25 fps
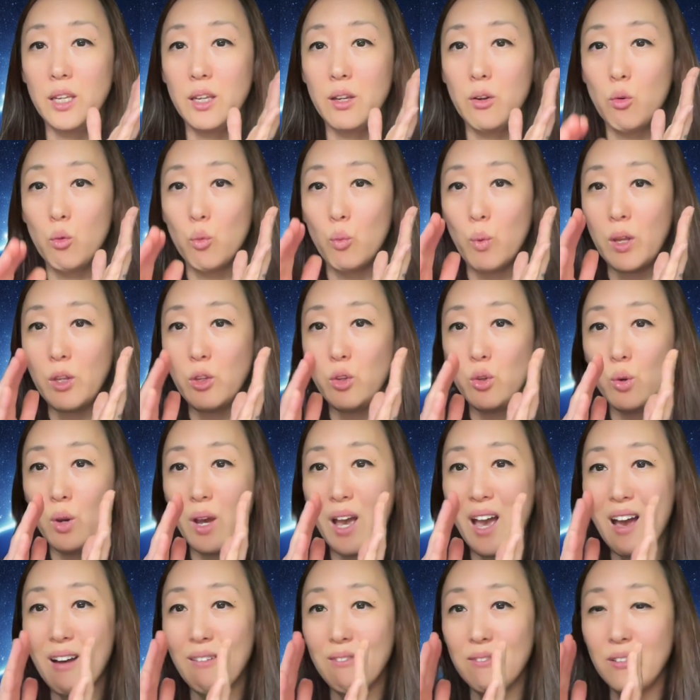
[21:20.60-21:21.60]
when you
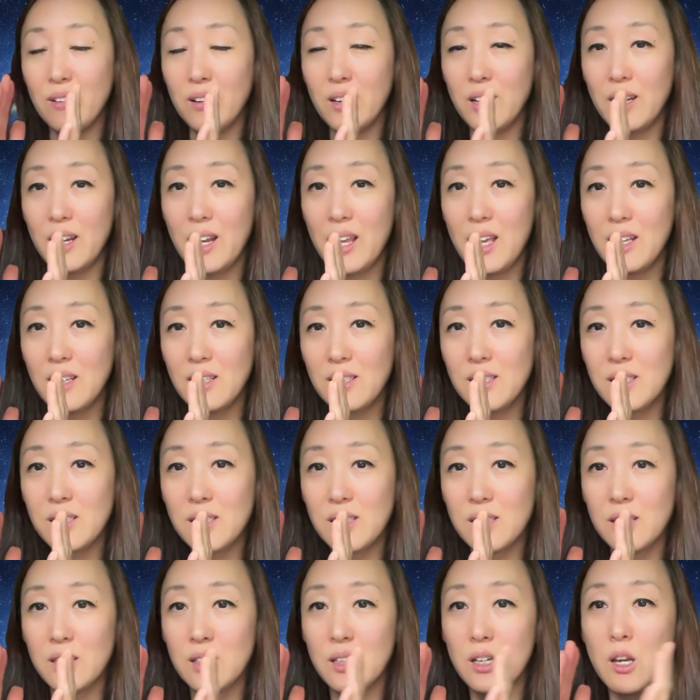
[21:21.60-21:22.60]
have
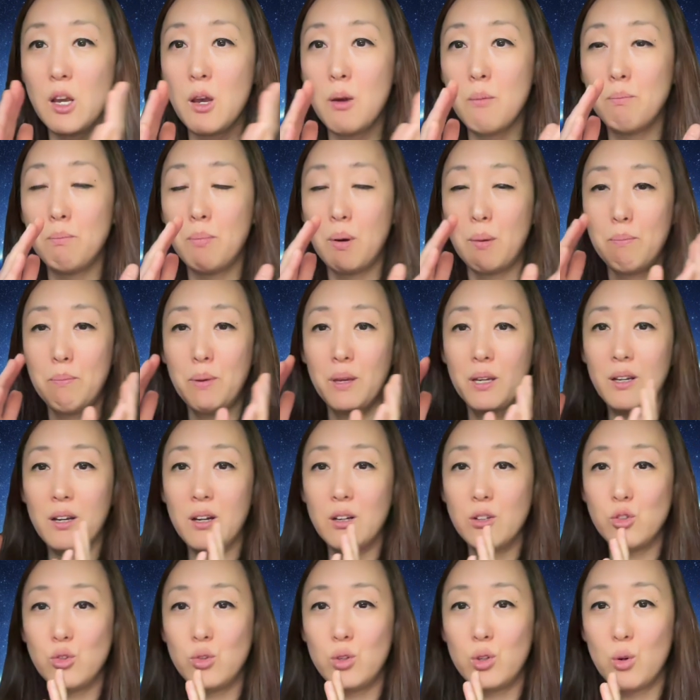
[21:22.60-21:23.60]
less, but
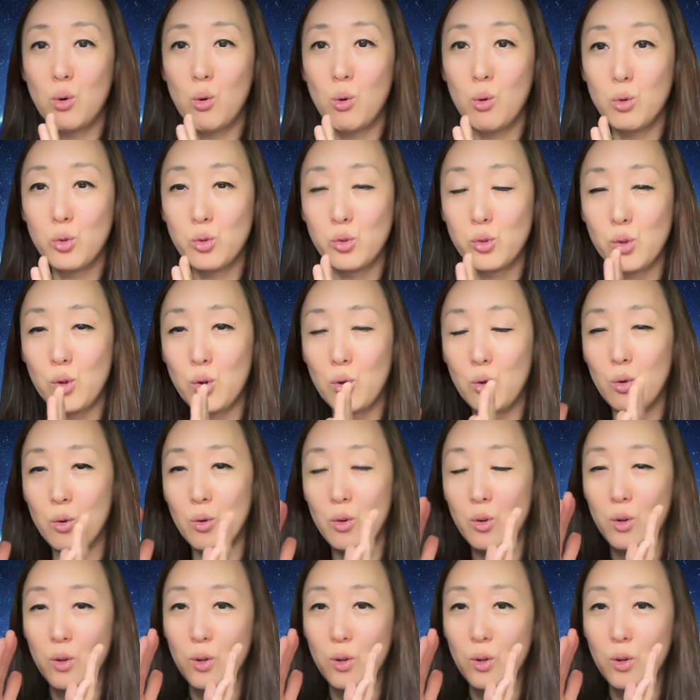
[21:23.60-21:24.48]
because you're also